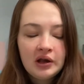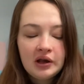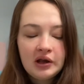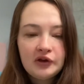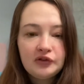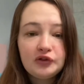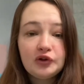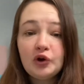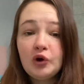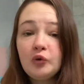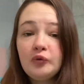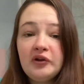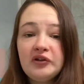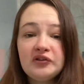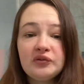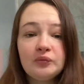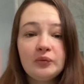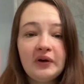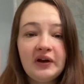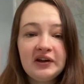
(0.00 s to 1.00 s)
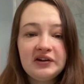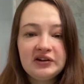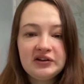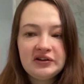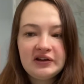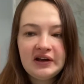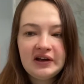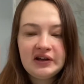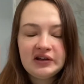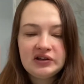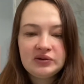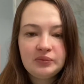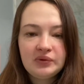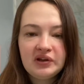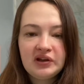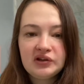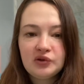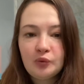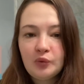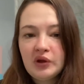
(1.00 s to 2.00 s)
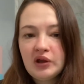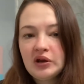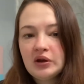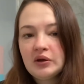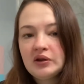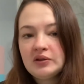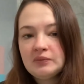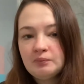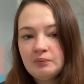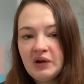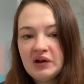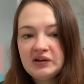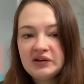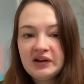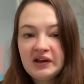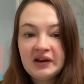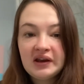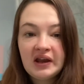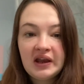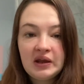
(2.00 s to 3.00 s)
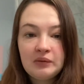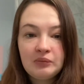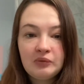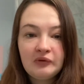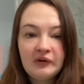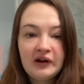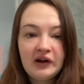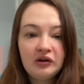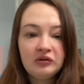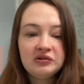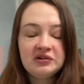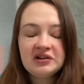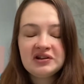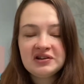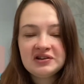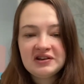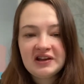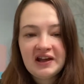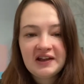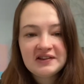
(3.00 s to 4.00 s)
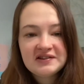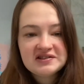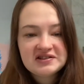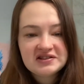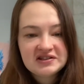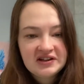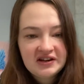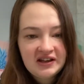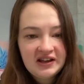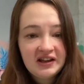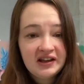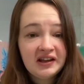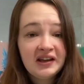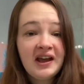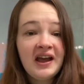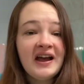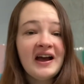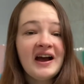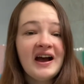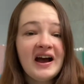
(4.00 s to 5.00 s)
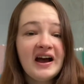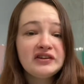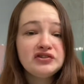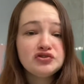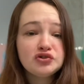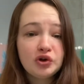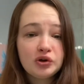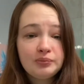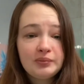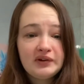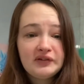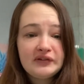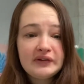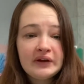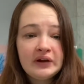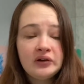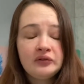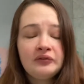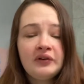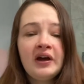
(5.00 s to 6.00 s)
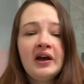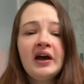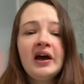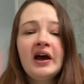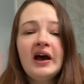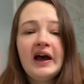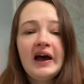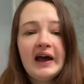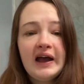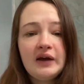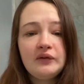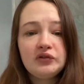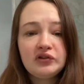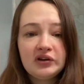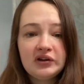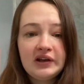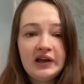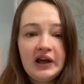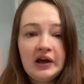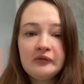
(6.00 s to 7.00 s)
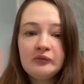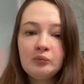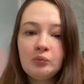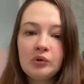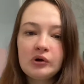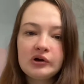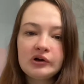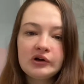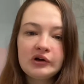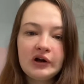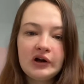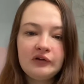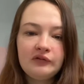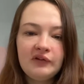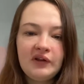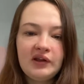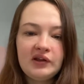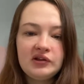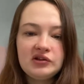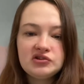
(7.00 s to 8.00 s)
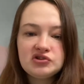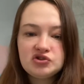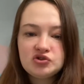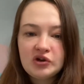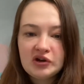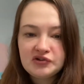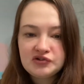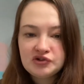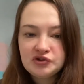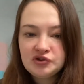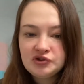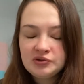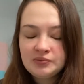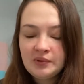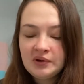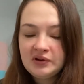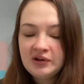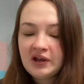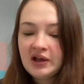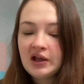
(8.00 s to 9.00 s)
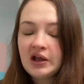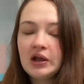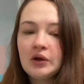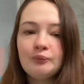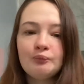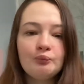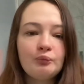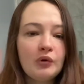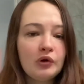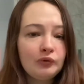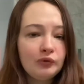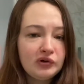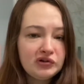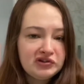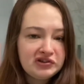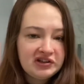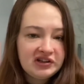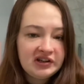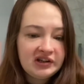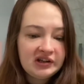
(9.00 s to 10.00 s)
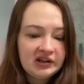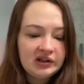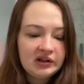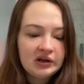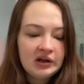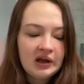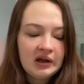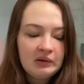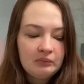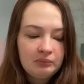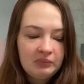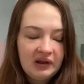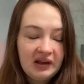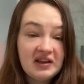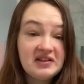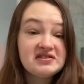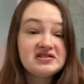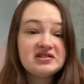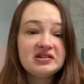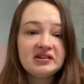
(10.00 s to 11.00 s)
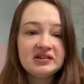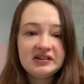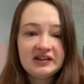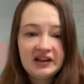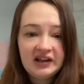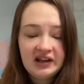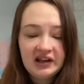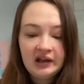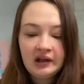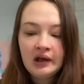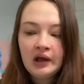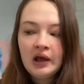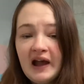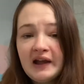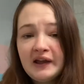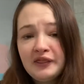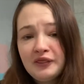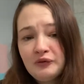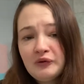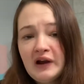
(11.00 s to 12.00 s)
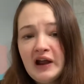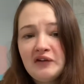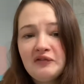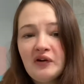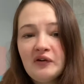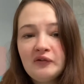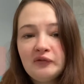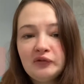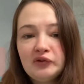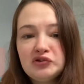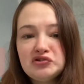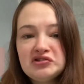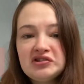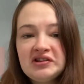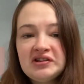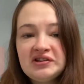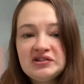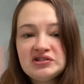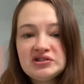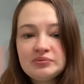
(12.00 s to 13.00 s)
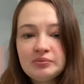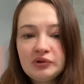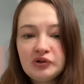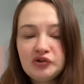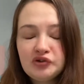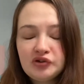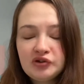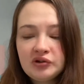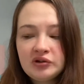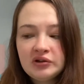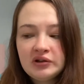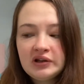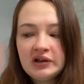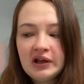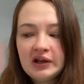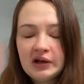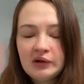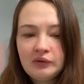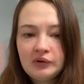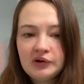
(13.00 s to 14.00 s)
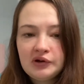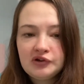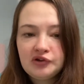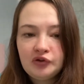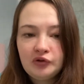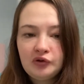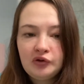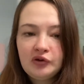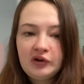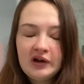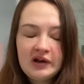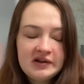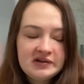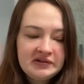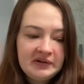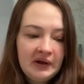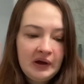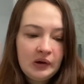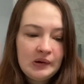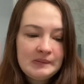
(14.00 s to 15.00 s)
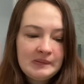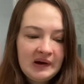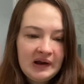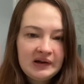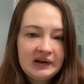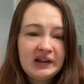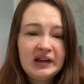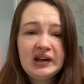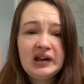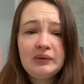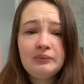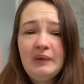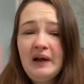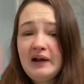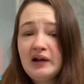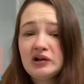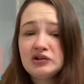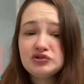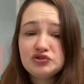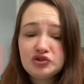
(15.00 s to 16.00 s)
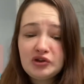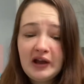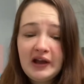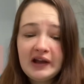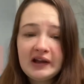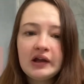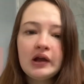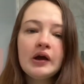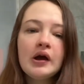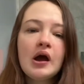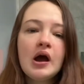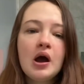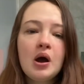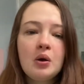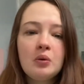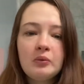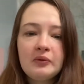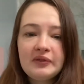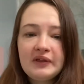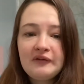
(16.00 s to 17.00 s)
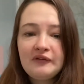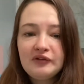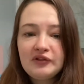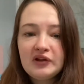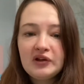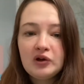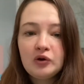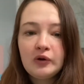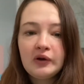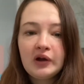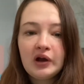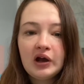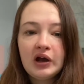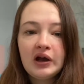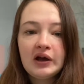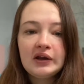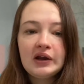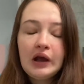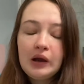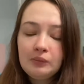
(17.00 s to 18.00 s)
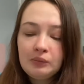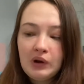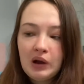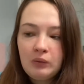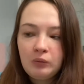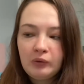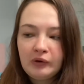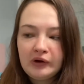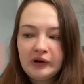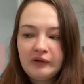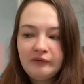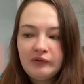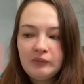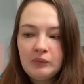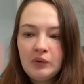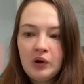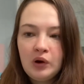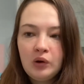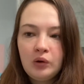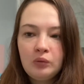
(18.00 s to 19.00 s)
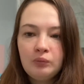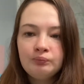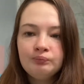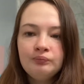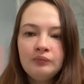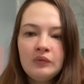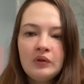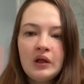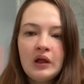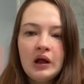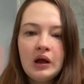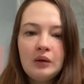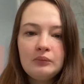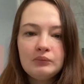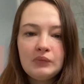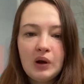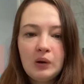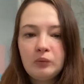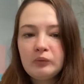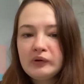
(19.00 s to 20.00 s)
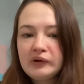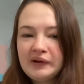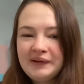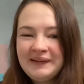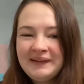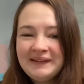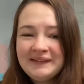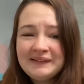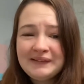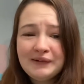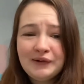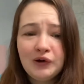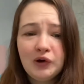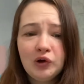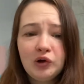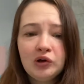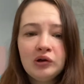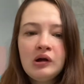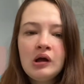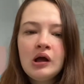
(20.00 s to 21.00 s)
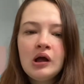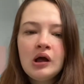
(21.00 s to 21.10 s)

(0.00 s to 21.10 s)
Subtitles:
The whole reason why I did that is because when Monday came around, that's today, I told myself I was going to have more of a structure to my day, more routine-based day. I thrive off routines personally, and I wanted to show you guys how I'm kind of getting back on track with everything going on. I'm not working from home. I'm not working at all.